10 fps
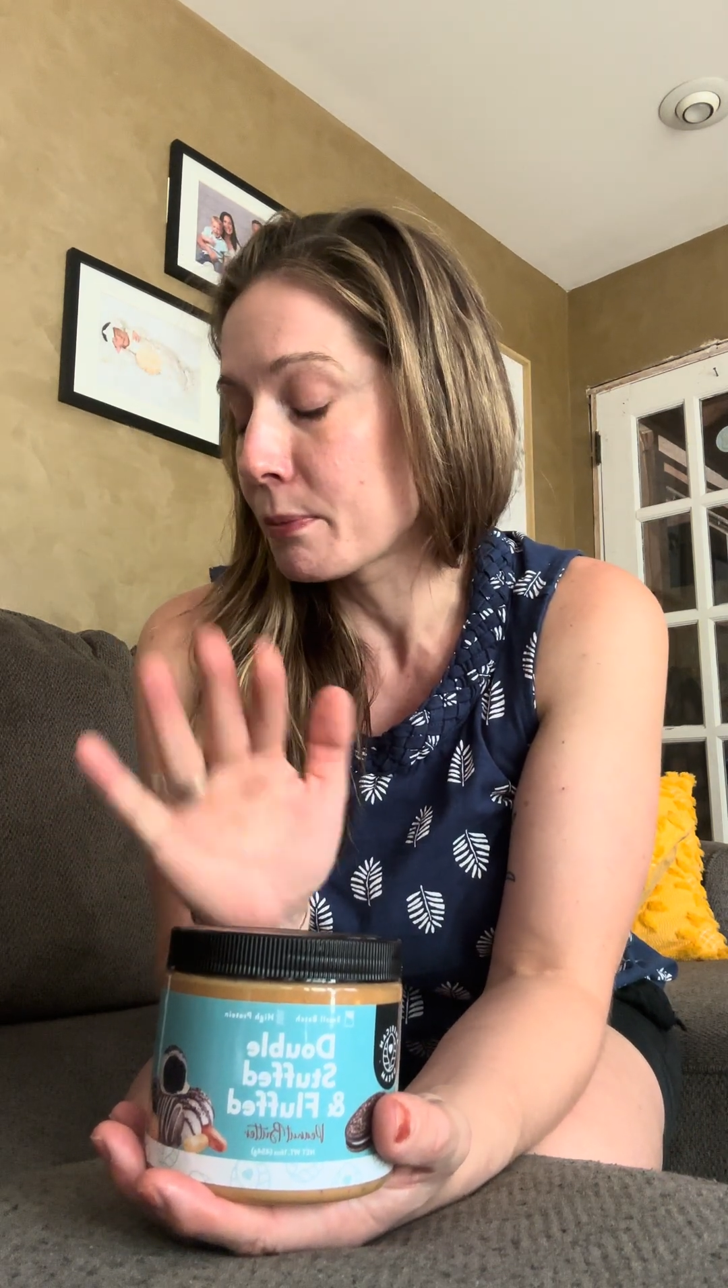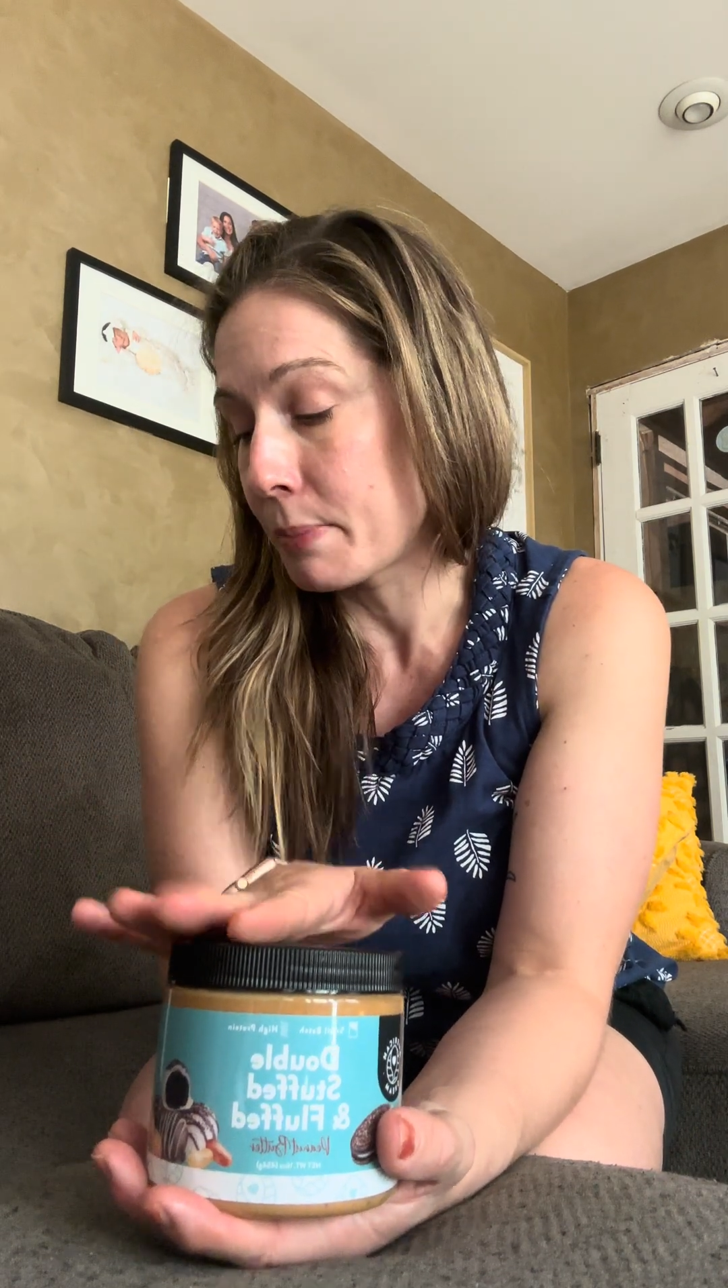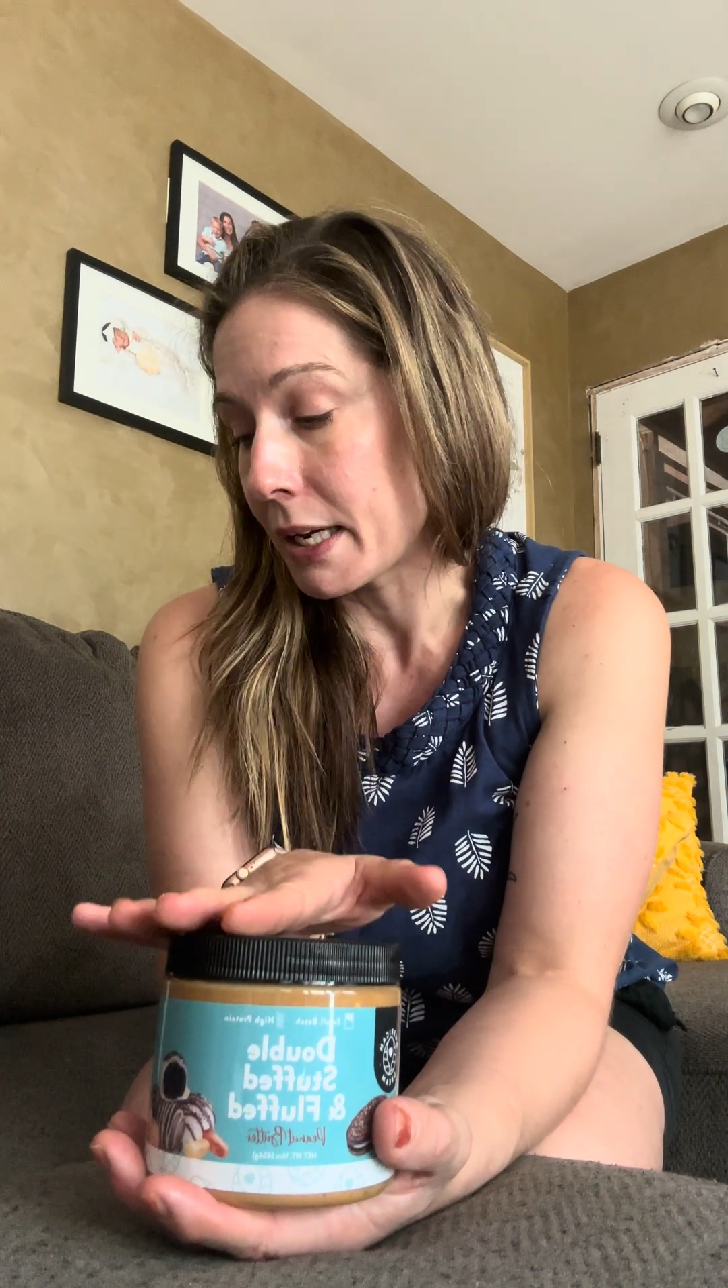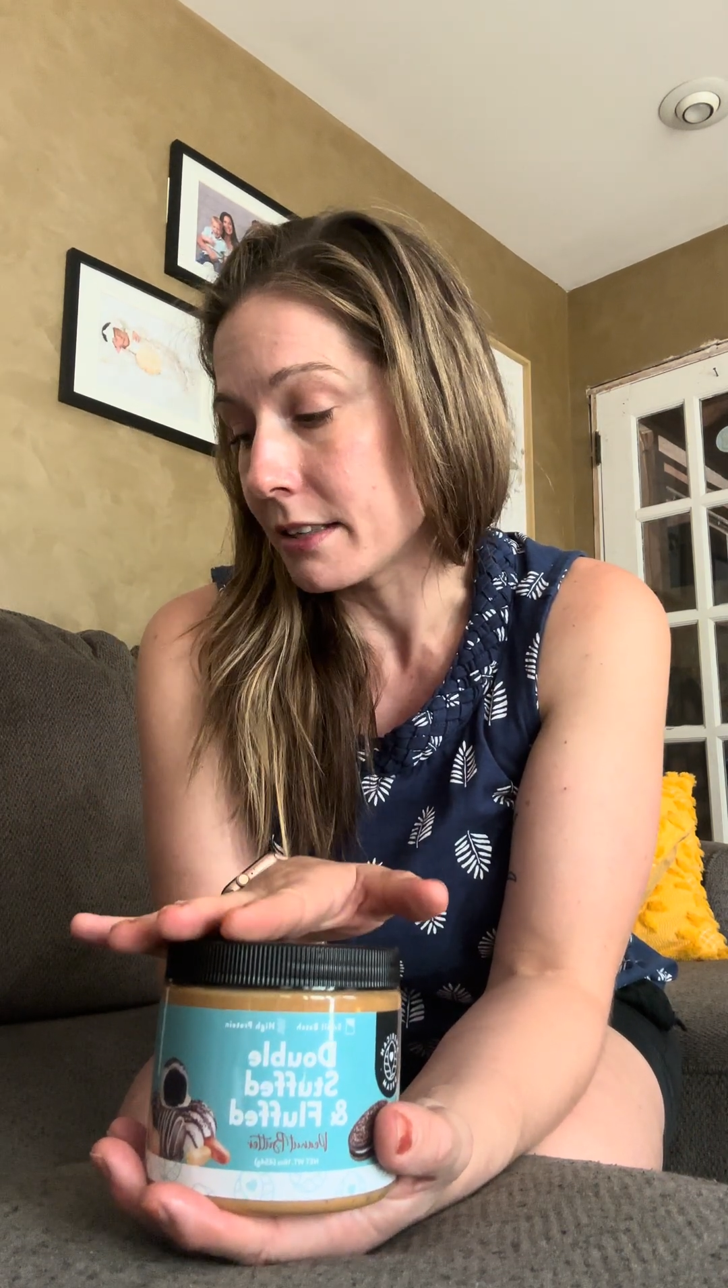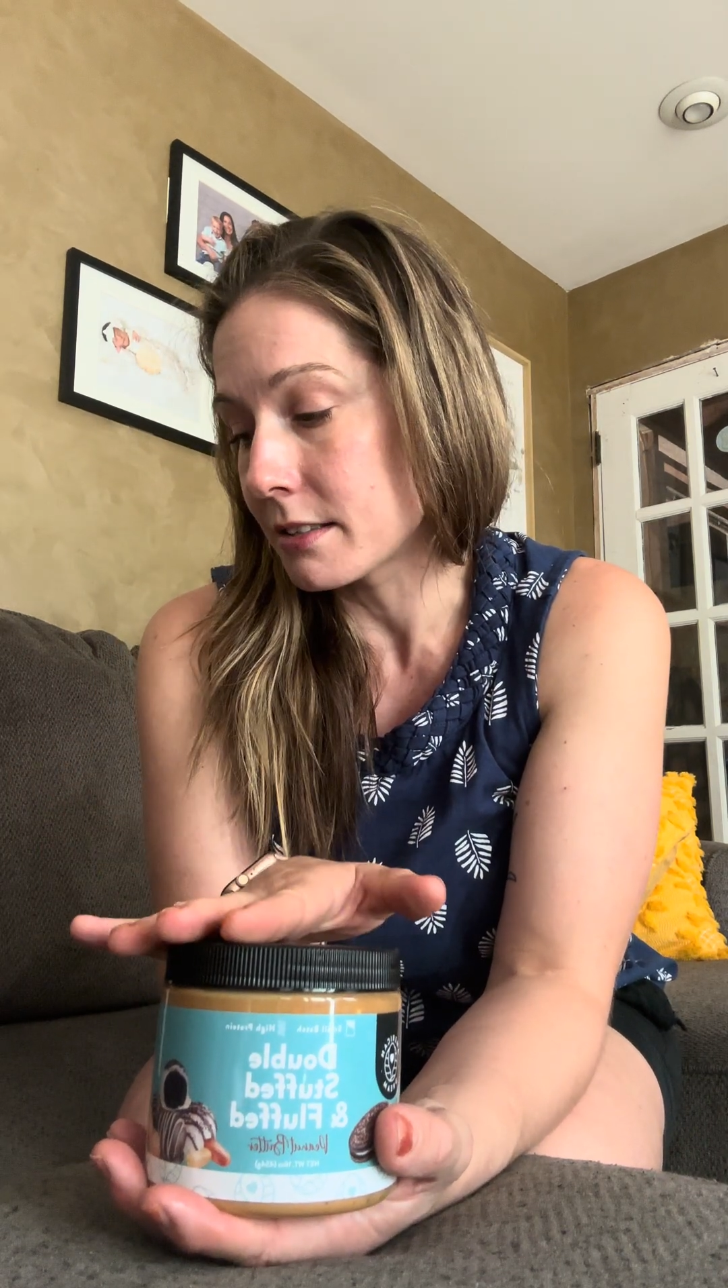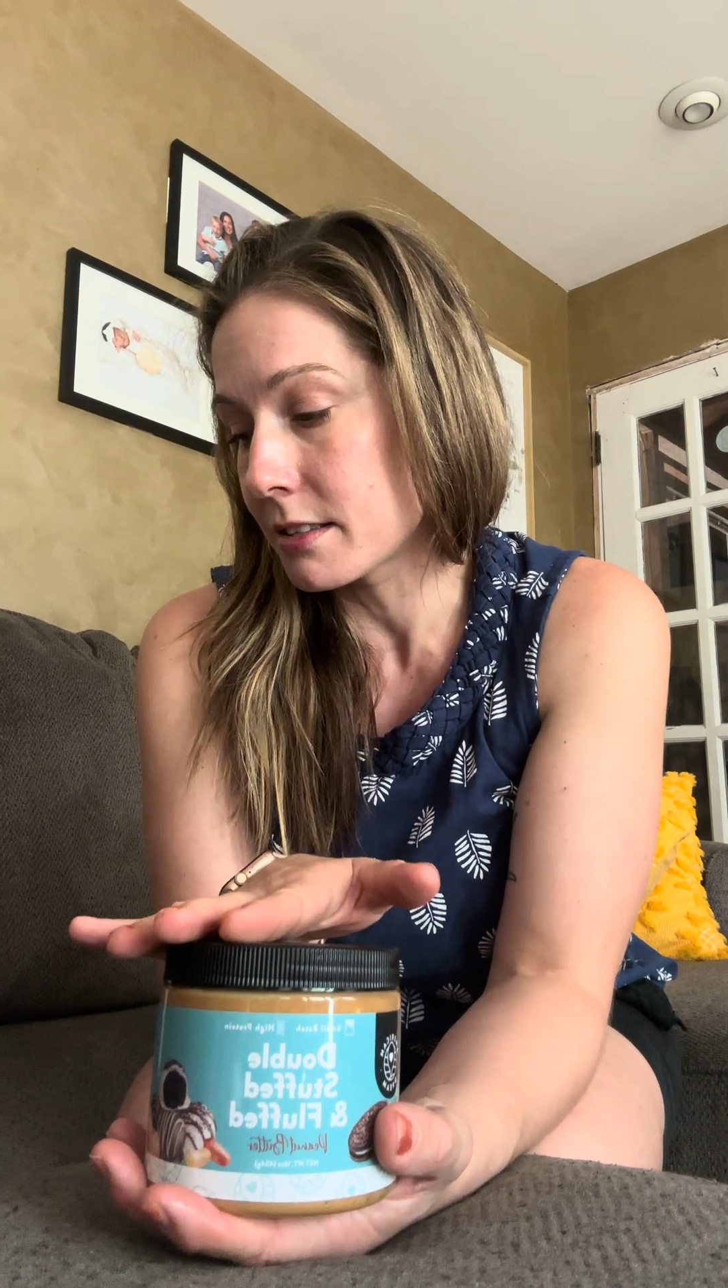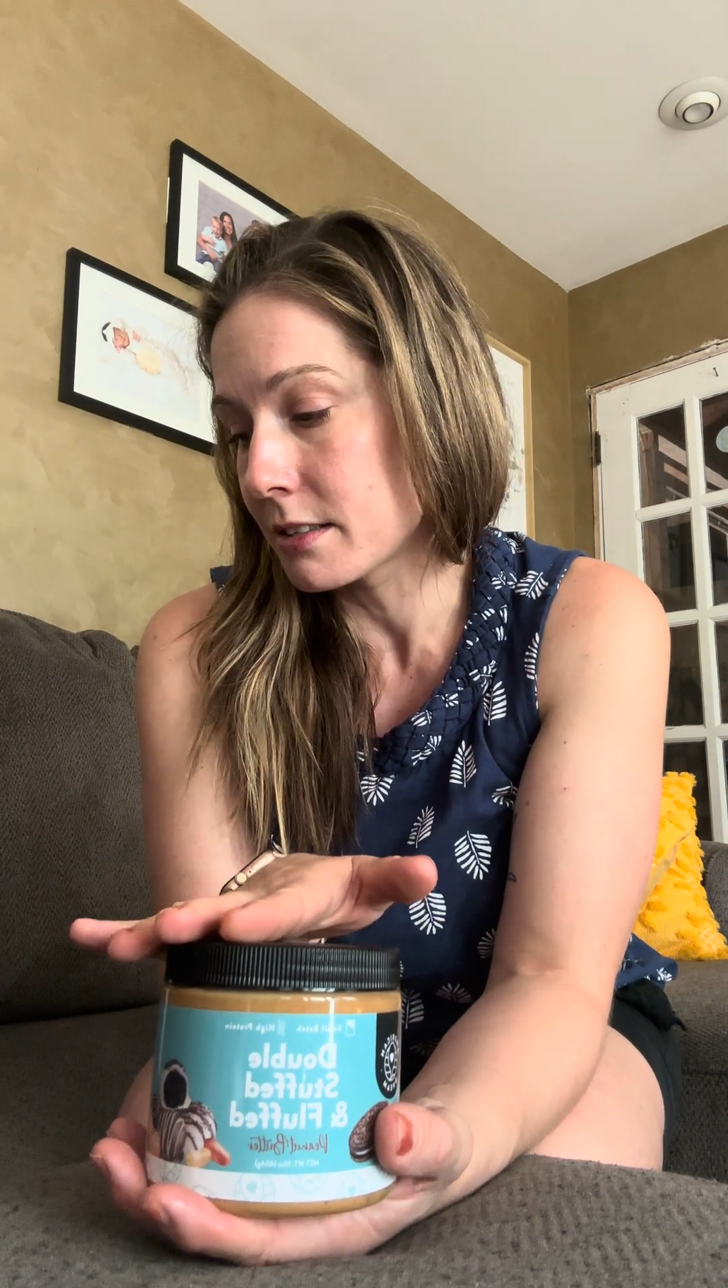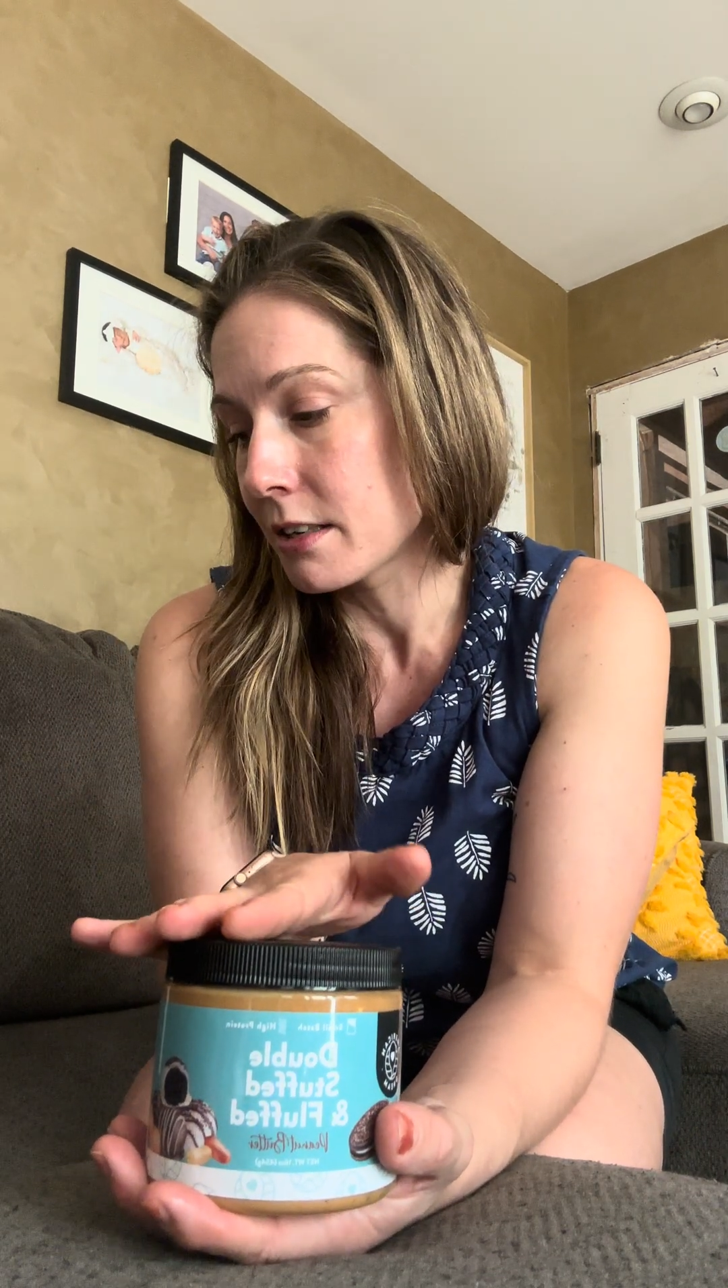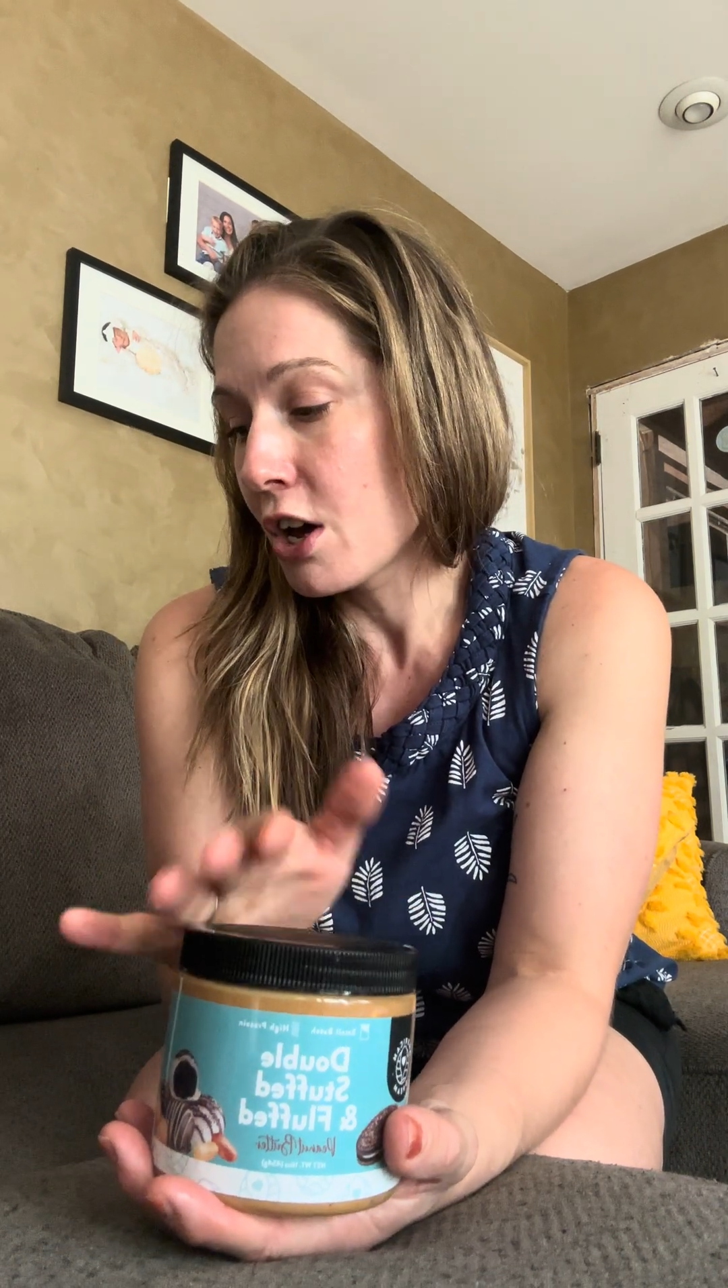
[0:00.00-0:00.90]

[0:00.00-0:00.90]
base